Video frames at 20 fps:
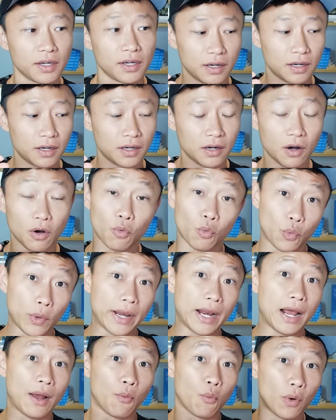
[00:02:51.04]
or
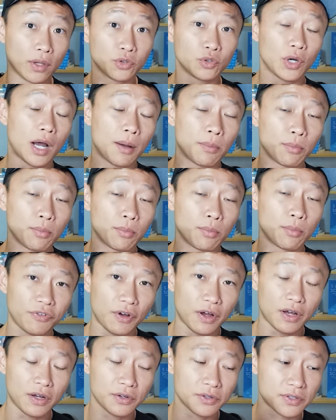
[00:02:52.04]
when I want to upload
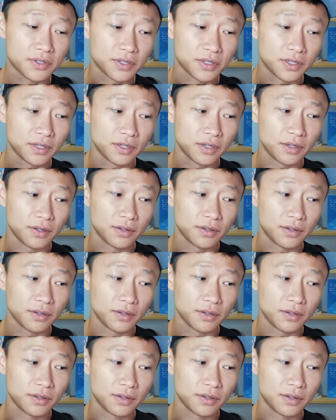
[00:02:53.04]
files,